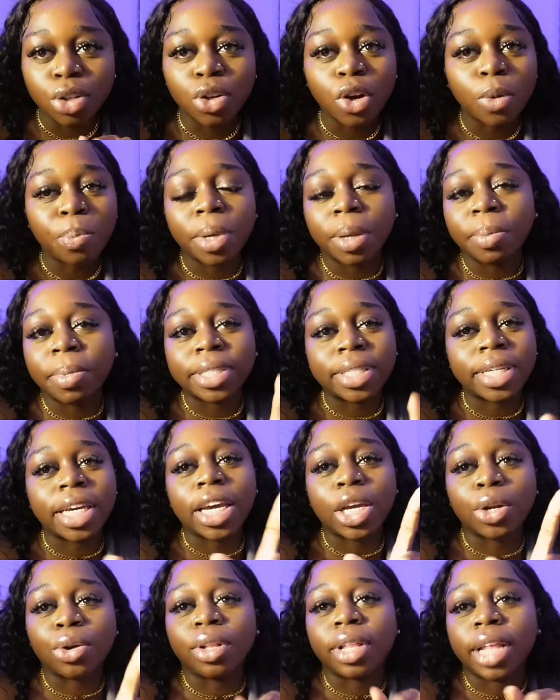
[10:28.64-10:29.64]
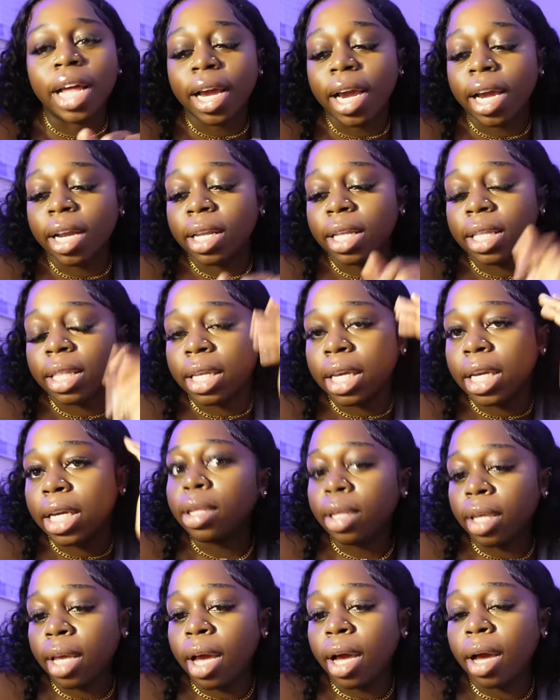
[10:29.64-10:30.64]
don't be mistaken on that kind of thing.
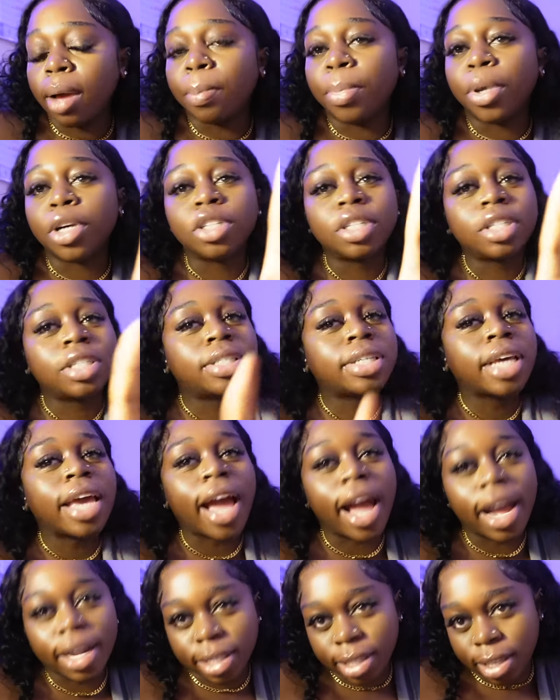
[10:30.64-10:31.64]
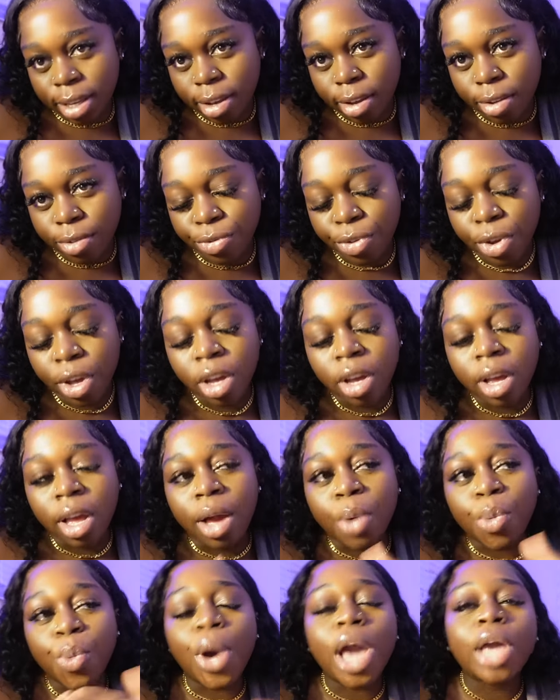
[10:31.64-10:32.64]
Yeah, but just stay active
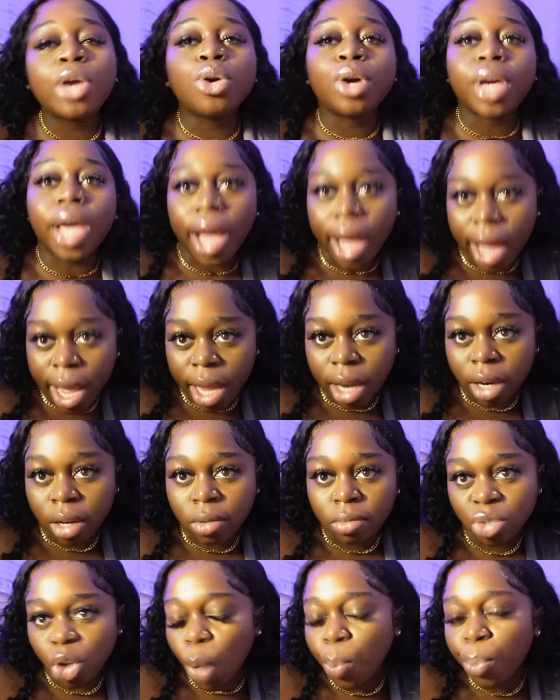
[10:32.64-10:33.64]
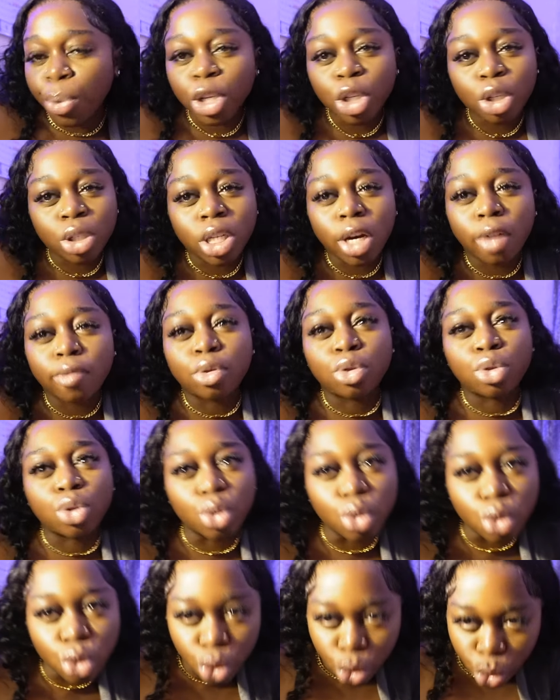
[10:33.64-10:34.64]
where you can. Don't push yourself
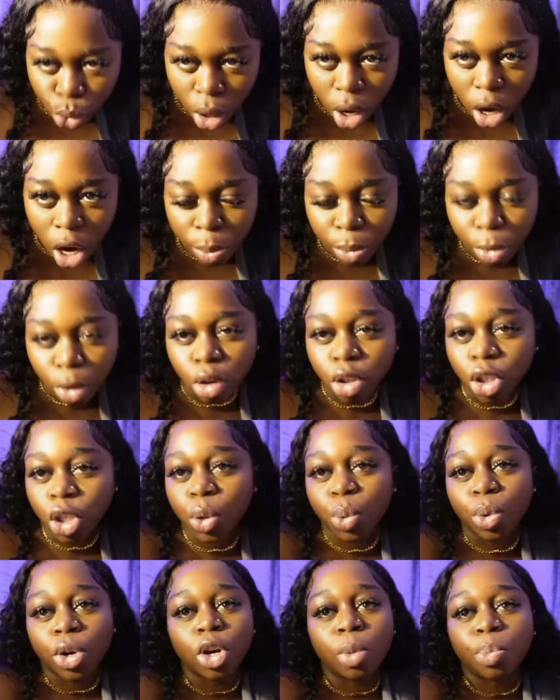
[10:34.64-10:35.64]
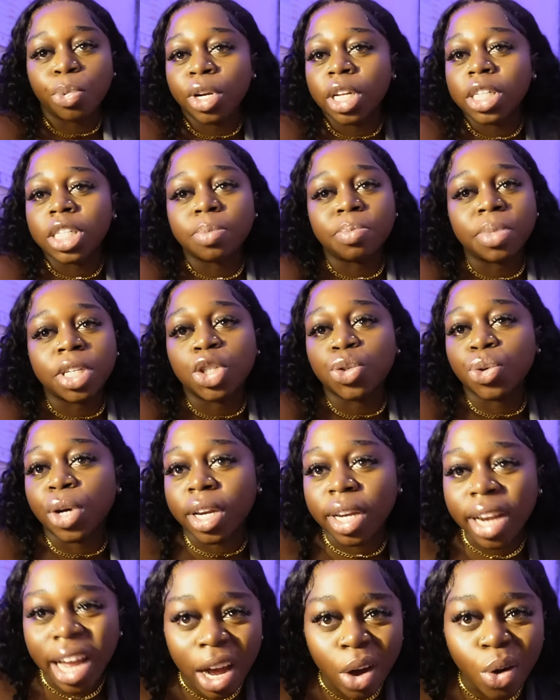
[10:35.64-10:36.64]
too hard because you don't want your body to be
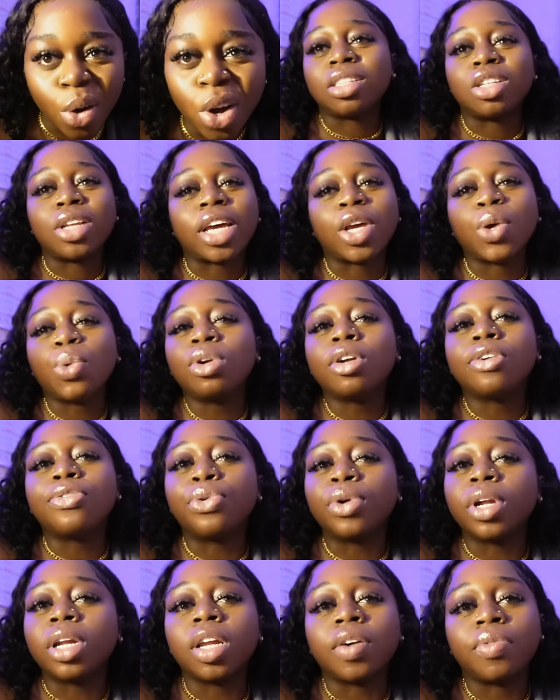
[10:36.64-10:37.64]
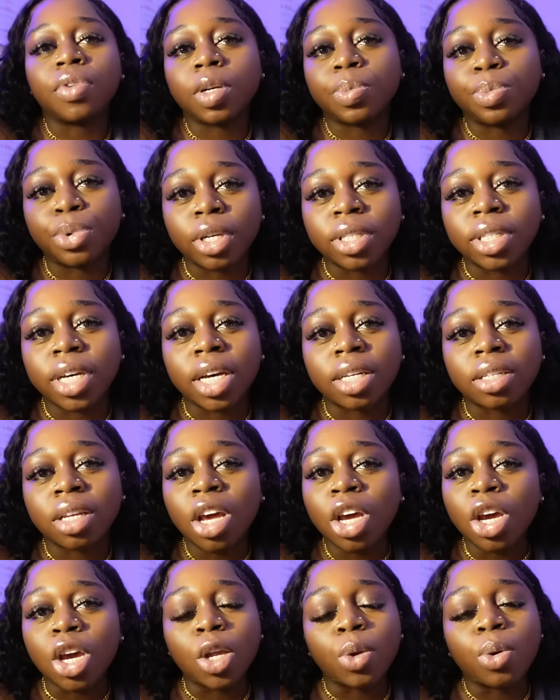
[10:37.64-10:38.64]
drained out. Like, you want to fall in love with the process.
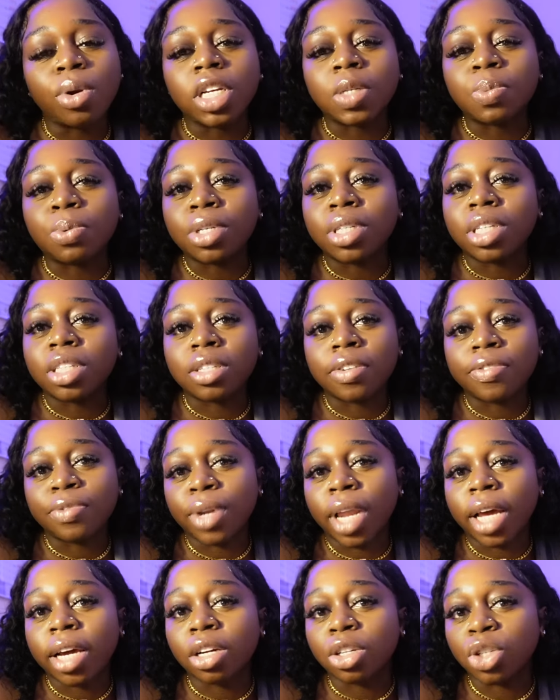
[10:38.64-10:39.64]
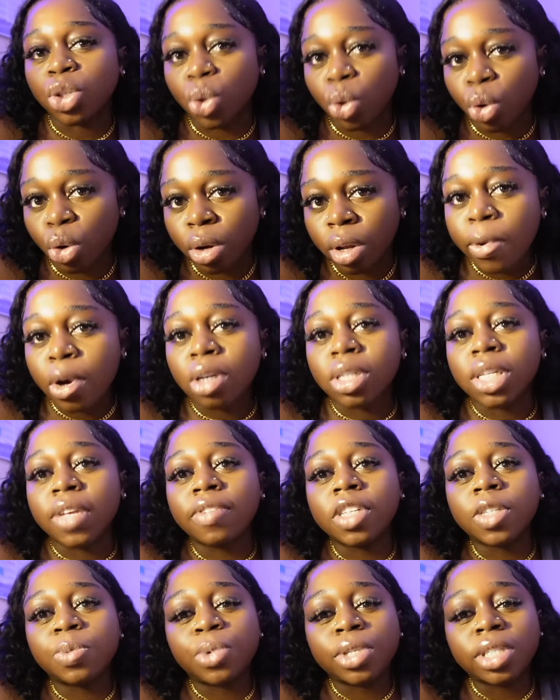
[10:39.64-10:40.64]
You don't want this process to feel like a chore, because
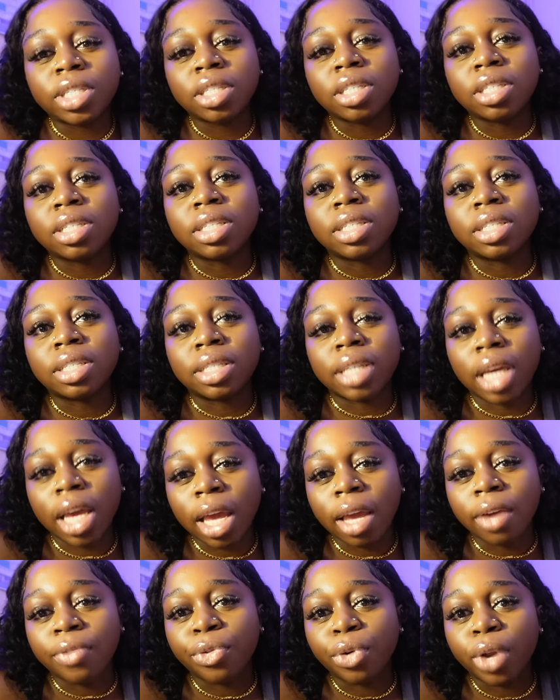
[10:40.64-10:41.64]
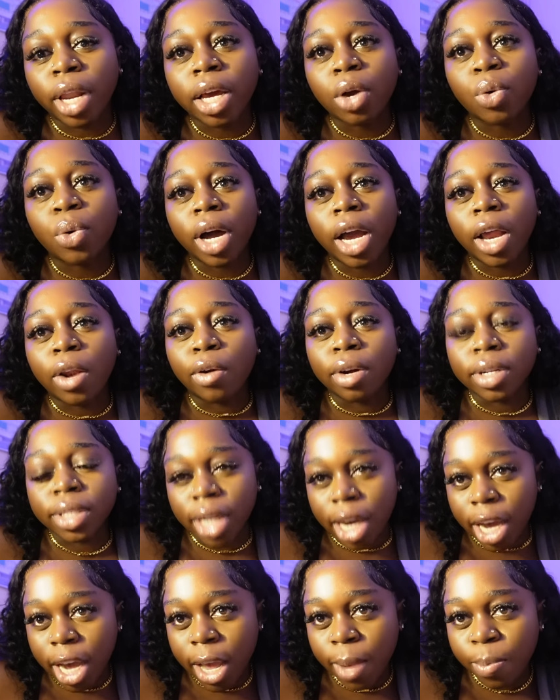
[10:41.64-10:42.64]
if this process is going to stay for like quite a long
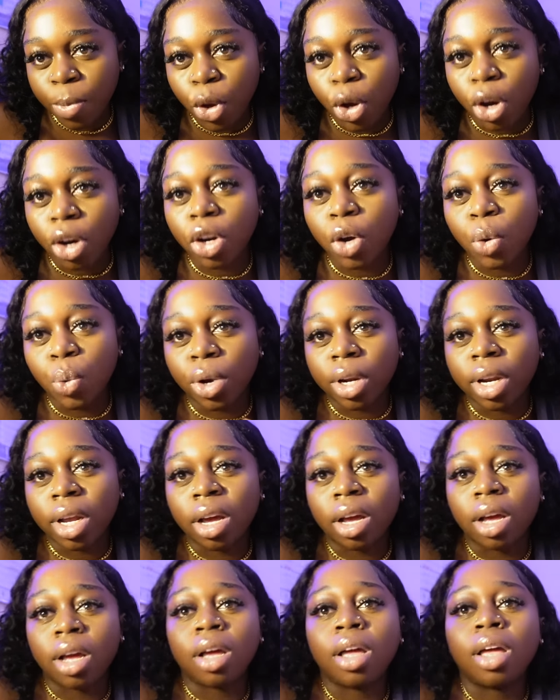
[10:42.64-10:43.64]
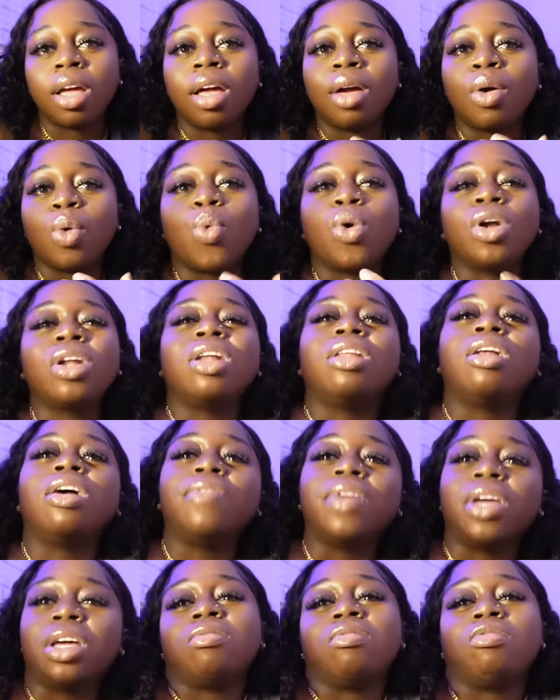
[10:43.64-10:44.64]
time, you're going to want to
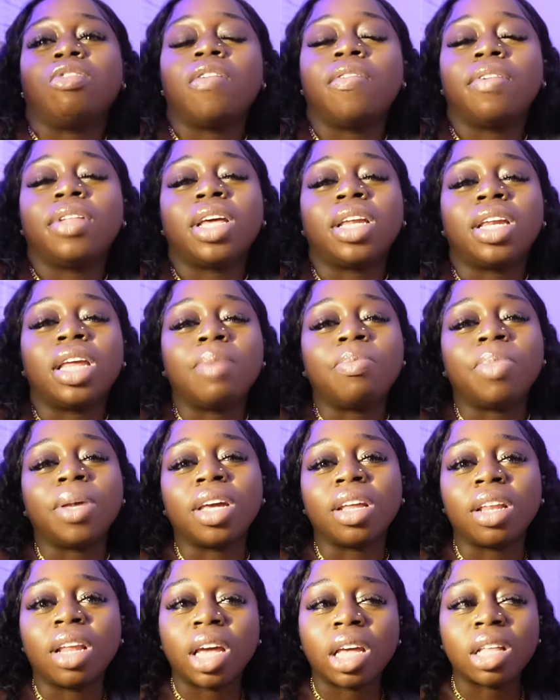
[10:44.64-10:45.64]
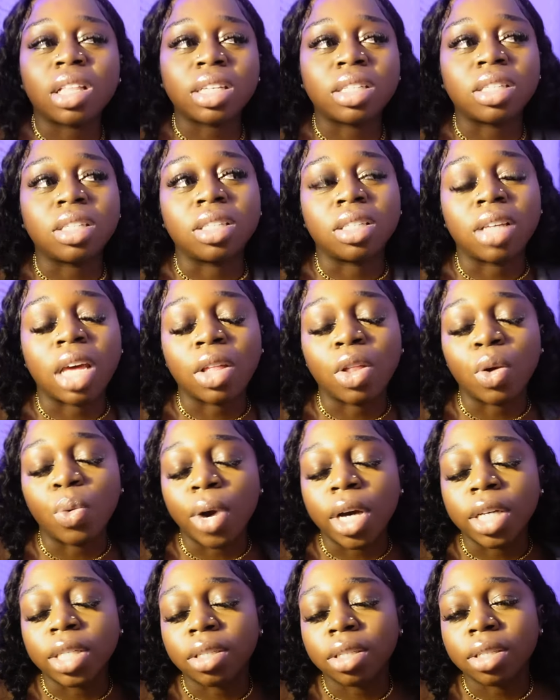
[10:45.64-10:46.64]
love it rather than it being like, this is like the
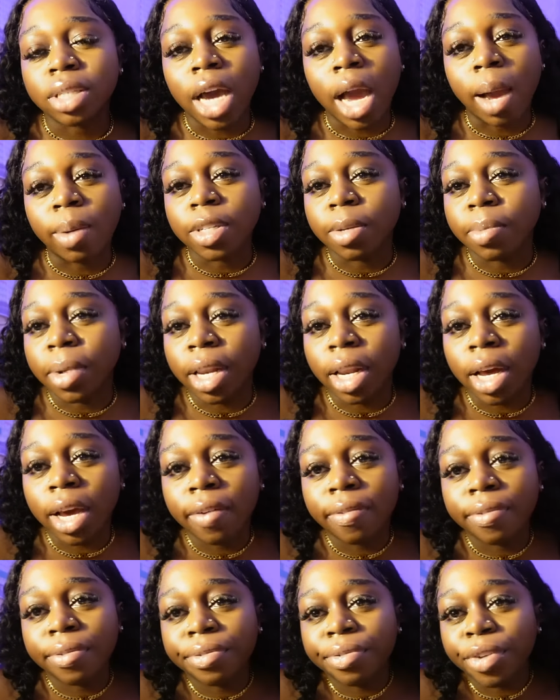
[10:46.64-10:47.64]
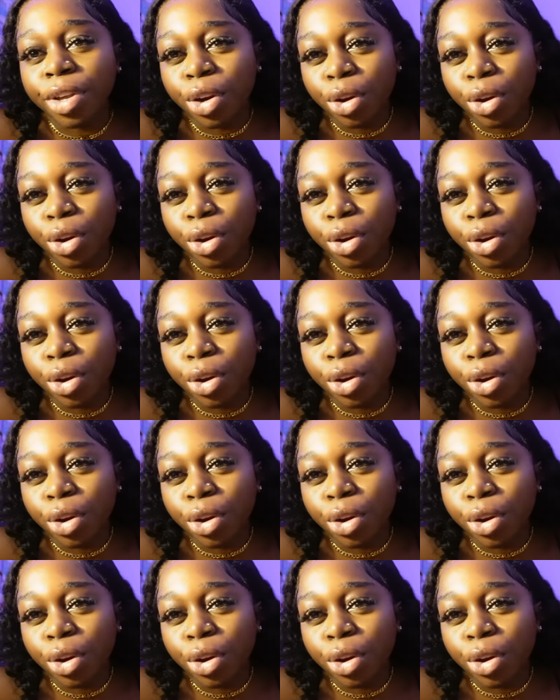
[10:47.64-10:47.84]
worst times of my life, you